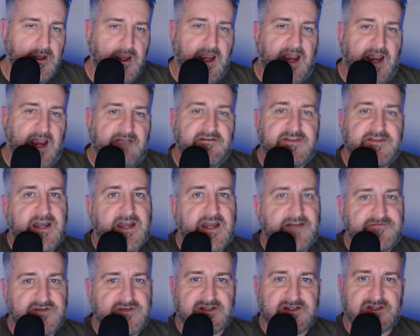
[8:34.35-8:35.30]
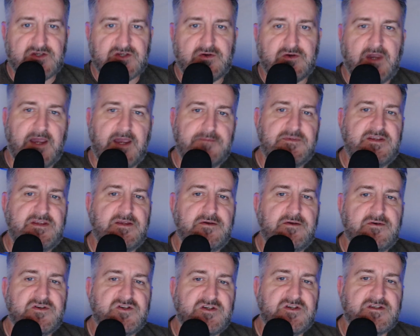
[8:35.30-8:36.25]
Everything I've just described to
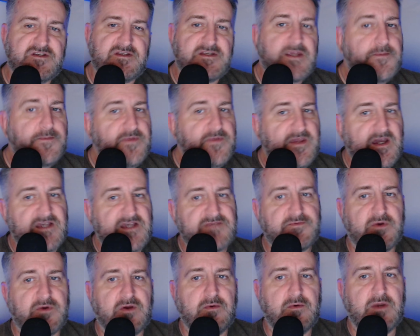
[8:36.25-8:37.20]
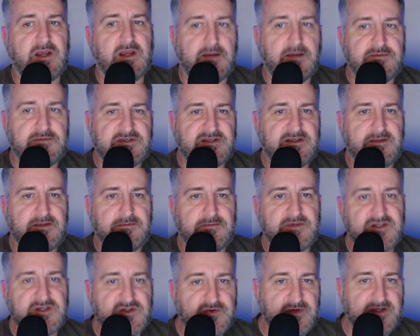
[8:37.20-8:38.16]
you is just the tip of the iceberg when it comes to the
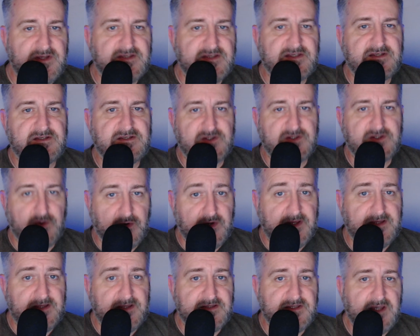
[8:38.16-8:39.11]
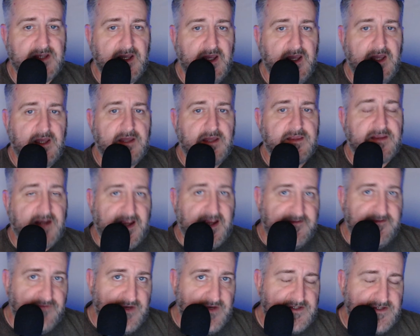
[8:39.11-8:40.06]
mysteries and stories that
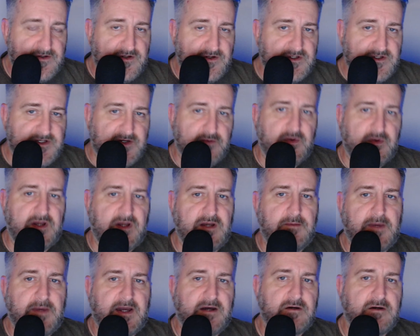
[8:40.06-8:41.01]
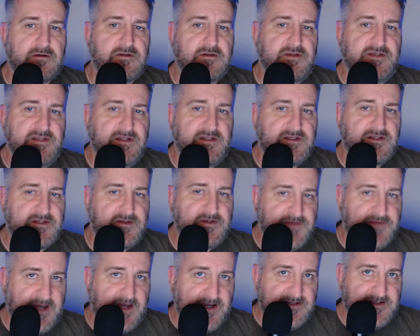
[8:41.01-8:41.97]
I've researched and written about. Since
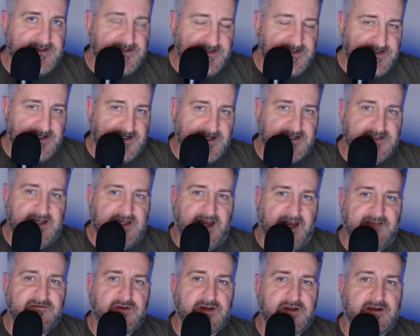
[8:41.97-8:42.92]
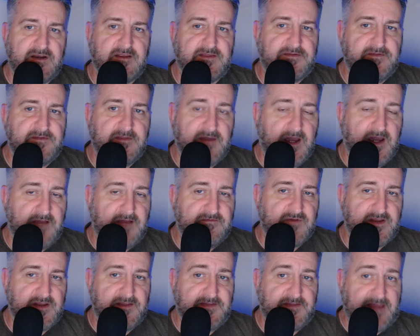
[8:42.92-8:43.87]
2006, I've written i I've
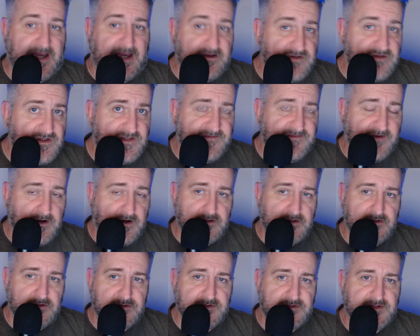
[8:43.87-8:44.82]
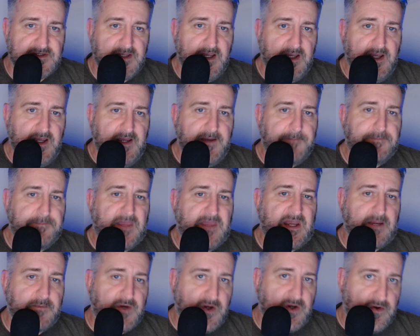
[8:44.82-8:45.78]
written thousands of articles,
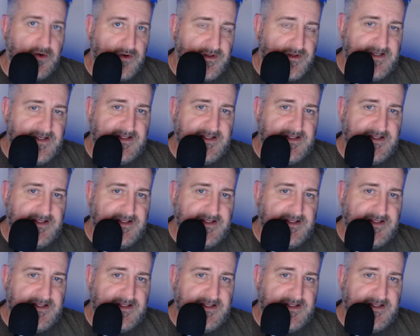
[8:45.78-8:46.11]
and I'm currently